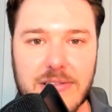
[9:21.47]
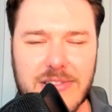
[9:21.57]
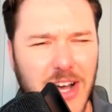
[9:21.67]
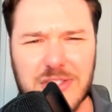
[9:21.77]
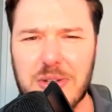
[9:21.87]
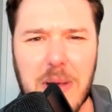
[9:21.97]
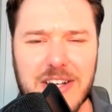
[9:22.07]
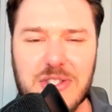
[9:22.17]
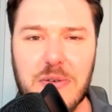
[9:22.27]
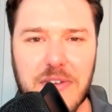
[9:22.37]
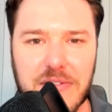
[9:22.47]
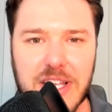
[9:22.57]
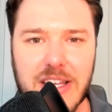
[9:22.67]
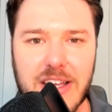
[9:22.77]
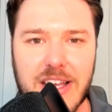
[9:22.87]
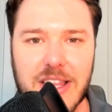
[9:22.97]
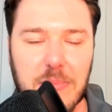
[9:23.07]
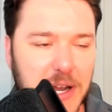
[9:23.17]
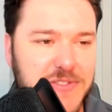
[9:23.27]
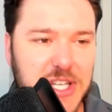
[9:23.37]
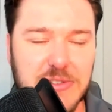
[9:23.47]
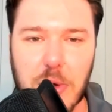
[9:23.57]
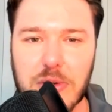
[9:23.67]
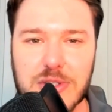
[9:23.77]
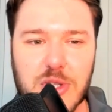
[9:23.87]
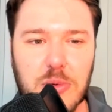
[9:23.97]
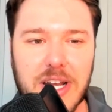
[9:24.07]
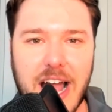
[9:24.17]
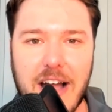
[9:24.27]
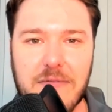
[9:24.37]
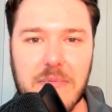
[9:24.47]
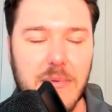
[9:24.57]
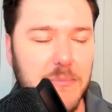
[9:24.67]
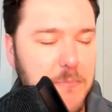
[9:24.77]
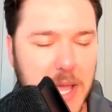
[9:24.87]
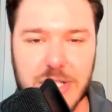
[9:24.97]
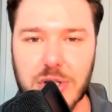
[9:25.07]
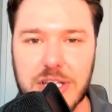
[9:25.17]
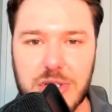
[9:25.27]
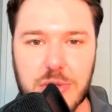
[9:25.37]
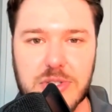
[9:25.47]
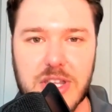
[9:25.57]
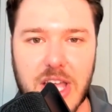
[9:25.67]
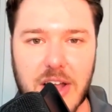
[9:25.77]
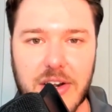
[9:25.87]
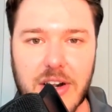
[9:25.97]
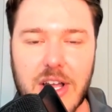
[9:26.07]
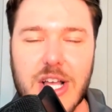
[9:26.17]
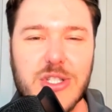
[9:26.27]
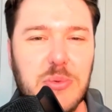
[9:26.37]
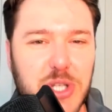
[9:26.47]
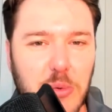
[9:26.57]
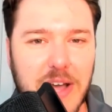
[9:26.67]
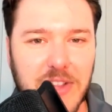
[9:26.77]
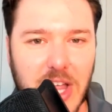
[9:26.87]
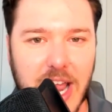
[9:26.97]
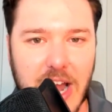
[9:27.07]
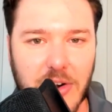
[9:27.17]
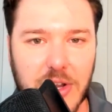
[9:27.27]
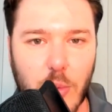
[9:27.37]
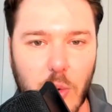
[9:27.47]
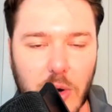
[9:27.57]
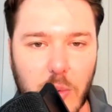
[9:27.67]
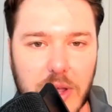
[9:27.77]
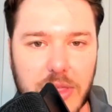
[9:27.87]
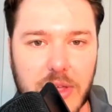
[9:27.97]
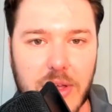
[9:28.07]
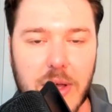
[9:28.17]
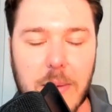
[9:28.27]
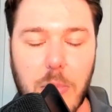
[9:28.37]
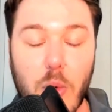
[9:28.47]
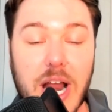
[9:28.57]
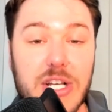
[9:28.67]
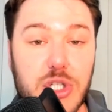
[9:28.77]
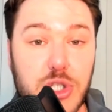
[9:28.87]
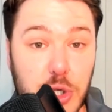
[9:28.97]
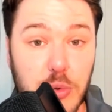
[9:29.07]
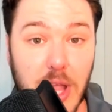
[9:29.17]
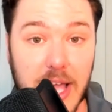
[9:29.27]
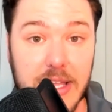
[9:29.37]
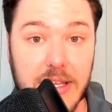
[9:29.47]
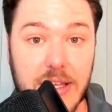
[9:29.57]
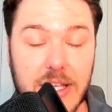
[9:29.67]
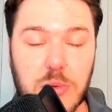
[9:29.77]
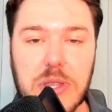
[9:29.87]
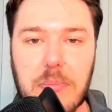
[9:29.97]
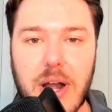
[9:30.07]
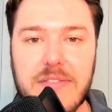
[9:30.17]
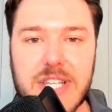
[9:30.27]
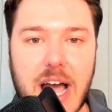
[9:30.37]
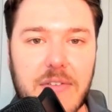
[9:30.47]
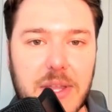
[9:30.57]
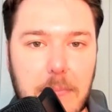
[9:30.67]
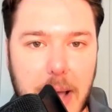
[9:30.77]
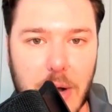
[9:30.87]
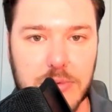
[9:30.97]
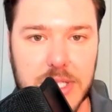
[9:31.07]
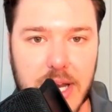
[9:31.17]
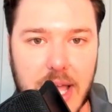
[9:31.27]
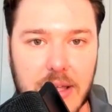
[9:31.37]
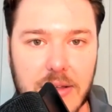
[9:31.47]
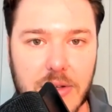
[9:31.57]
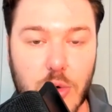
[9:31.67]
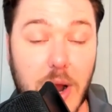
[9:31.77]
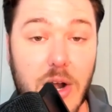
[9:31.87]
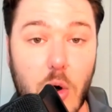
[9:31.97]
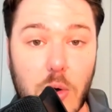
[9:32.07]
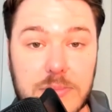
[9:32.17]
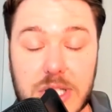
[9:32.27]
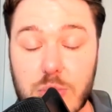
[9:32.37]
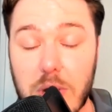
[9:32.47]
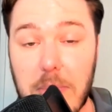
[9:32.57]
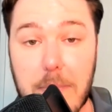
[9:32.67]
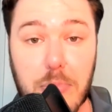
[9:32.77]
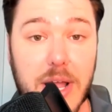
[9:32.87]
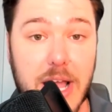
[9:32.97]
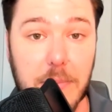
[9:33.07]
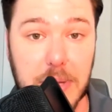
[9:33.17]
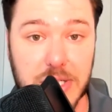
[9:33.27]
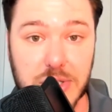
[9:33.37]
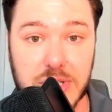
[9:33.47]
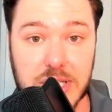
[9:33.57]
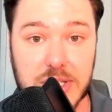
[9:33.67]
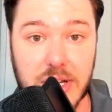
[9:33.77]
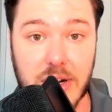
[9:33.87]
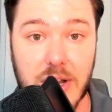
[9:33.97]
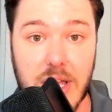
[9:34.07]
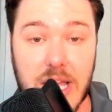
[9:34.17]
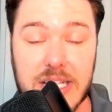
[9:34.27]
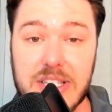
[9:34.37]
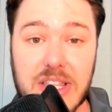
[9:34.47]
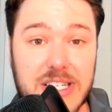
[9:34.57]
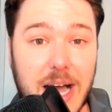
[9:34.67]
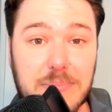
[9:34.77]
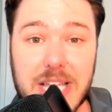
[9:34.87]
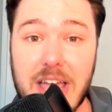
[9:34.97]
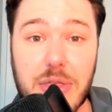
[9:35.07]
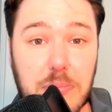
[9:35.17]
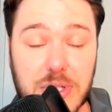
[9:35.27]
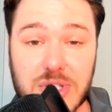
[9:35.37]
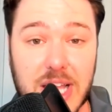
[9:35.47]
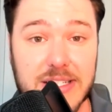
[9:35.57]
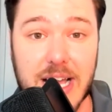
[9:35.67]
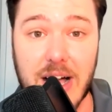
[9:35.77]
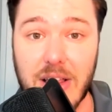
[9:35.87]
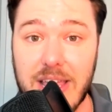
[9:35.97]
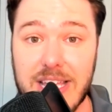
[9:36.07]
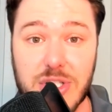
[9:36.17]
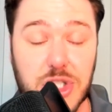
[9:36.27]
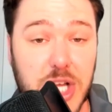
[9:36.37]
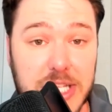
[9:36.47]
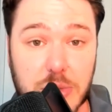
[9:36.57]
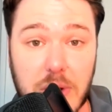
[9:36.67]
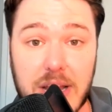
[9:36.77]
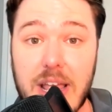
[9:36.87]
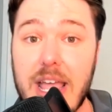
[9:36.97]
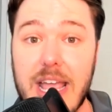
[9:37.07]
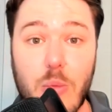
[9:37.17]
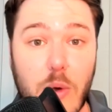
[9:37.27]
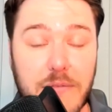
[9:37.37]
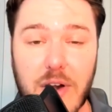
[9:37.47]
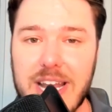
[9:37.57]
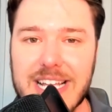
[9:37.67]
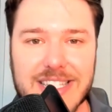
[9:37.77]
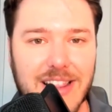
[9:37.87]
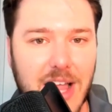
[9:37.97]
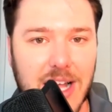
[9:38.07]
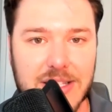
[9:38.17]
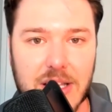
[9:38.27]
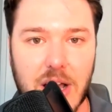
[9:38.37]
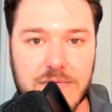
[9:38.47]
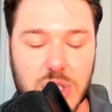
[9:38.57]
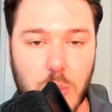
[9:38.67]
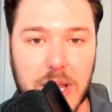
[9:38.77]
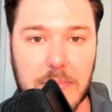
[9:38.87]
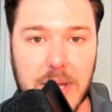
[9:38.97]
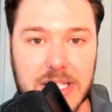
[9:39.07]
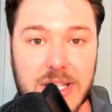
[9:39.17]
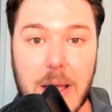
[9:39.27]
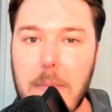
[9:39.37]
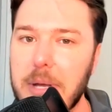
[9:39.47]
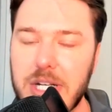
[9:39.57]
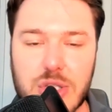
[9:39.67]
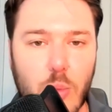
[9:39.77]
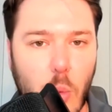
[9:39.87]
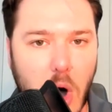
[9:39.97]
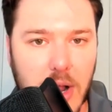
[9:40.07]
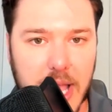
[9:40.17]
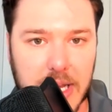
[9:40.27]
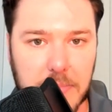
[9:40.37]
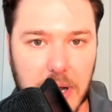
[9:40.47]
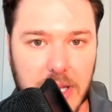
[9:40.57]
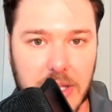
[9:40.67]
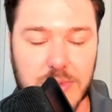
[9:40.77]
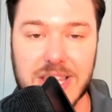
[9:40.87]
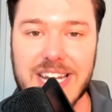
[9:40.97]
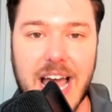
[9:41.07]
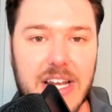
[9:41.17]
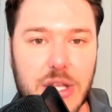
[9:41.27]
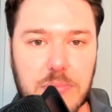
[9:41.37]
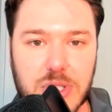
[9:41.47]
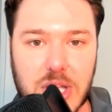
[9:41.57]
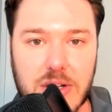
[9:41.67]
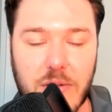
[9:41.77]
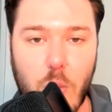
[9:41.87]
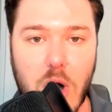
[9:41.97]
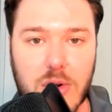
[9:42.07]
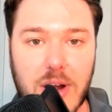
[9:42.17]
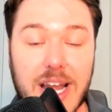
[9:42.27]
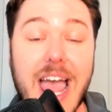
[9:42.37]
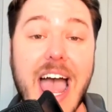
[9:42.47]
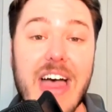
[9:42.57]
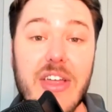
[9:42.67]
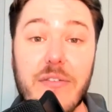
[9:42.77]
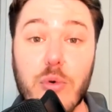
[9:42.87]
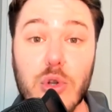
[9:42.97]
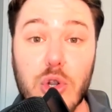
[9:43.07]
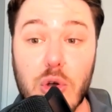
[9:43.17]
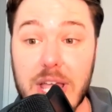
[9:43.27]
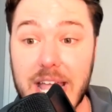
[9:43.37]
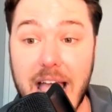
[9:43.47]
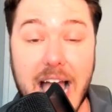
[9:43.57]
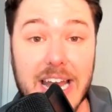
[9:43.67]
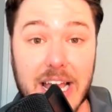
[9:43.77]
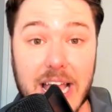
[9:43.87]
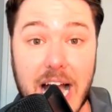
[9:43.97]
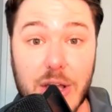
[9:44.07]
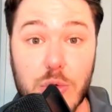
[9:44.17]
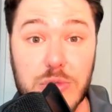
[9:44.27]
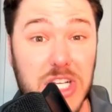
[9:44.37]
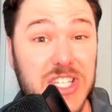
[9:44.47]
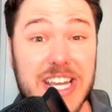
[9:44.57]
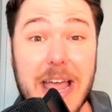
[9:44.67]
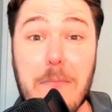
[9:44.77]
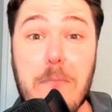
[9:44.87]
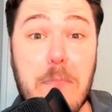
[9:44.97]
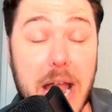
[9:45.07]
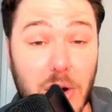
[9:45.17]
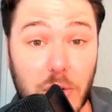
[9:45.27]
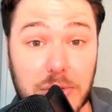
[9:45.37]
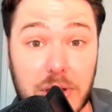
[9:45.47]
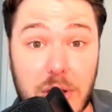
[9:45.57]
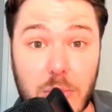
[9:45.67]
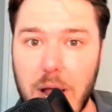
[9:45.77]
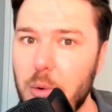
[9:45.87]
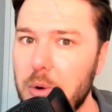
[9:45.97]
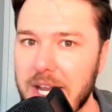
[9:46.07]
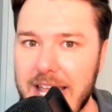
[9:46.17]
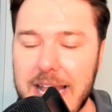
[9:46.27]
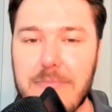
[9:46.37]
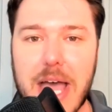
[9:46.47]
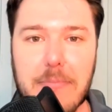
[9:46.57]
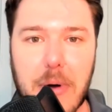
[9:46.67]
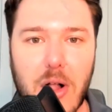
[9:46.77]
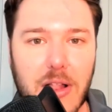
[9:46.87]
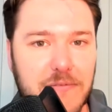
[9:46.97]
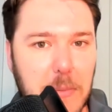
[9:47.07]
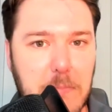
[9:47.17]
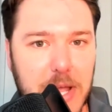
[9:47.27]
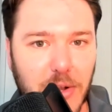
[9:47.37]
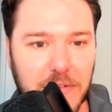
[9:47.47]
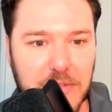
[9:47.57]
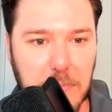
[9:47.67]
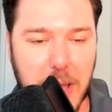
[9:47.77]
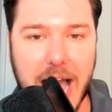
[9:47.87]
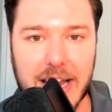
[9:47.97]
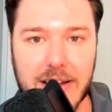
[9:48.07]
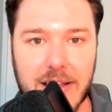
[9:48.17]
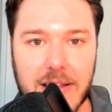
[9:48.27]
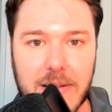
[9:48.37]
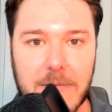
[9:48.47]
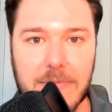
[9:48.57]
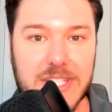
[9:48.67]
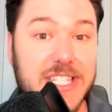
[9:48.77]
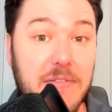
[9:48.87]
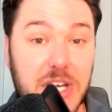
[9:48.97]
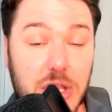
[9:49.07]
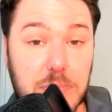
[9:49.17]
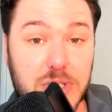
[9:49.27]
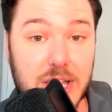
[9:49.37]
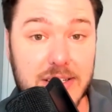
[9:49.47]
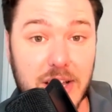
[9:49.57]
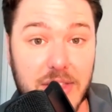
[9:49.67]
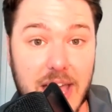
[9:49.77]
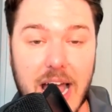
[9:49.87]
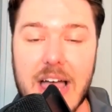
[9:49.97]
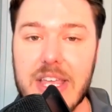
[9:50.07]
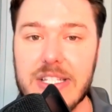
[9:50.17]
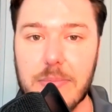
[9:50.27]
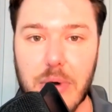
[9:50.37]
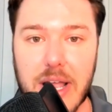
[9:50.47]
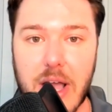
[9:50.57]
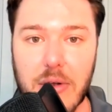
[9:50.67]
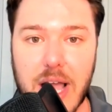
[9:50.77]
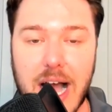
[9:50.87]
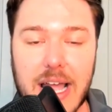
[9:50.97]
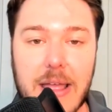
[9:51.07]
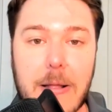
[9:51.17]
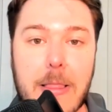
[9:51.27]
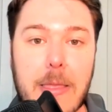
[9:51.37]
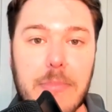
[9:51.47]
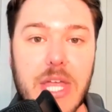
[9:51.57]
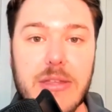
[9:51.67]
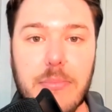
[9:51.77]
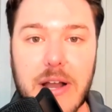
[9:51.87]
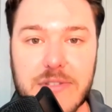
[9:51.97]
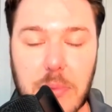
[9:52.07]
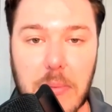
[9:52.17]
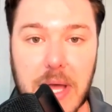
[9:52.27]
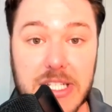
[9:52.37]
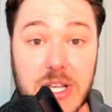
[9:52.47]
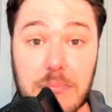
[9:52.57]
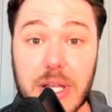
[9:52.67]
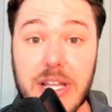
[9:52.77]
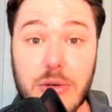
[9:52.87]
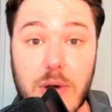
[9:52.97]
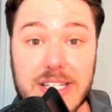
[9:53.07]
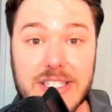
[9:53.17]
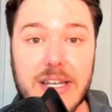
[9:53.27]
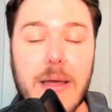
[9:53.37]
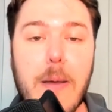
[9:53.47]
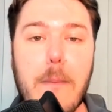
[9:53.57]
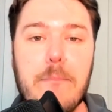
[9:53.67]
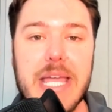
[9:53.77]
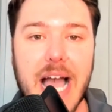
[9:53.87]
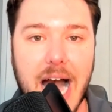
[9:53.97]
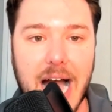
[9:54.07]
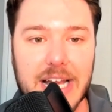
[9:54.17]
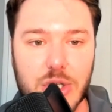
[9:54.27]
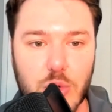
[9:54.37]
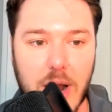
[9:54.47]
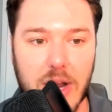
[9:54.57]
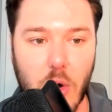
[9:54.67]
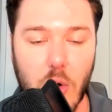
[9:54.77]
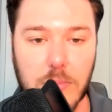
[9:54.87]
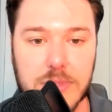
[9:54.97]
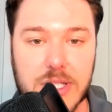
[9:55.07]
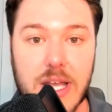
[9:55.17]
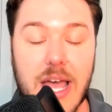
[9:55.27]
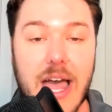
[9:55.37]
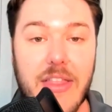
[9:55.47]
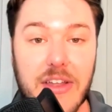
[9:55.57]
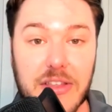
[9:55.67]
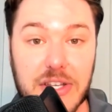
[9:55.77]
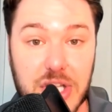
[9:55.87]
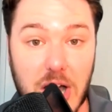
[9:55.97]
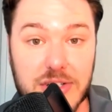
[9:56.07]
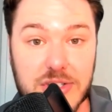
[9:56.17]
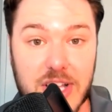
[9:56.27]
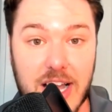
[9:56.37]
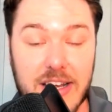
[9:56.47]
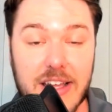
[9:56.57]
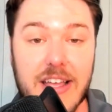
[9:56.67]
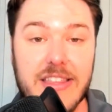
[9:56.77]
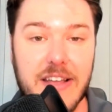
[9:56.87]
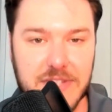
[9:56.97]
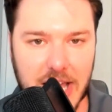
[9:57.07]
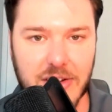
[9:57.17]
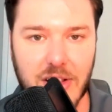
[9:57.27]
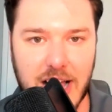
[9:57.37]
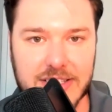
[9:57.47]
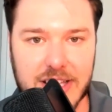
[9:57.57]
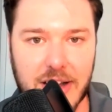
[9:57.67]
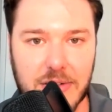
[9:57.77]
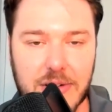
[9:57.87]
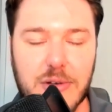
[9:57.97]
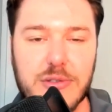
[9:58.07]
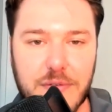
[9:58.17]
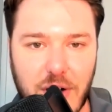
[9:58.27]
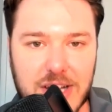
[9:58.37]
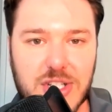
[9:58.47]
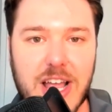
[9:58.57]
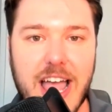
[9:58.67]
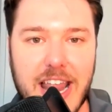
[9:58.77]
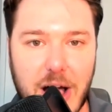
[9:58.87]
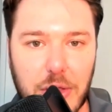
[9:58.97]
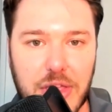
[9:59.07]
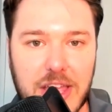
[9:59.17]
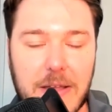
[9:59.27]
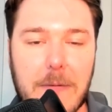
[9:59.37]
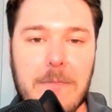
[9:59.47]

Dodgers are minus 250. The Braves team total is 3.5, majorly juiced to the under. So we don't have a lot of area to work with. But what I do like is what the Braves have on the mound today. Grant Holmes is one of my breakout pitchers this year. He's in the top 10th percentile in chase rate, in whiff rate. He gets a lot of swing and miss, but he doesn't walk anybody. He was in the 90th percentile of walk rate. And then if we're looking at a guy who doesn't get barreled, right, we want to keep that ball off the middle of the bat. 70th percentile on that. I think he's a breakout guy. But then the Braves bullpen is completely rested behind Grant Holmes. And then on the Dodger side, they have Tyler Glasnow, who's fresh and healthy,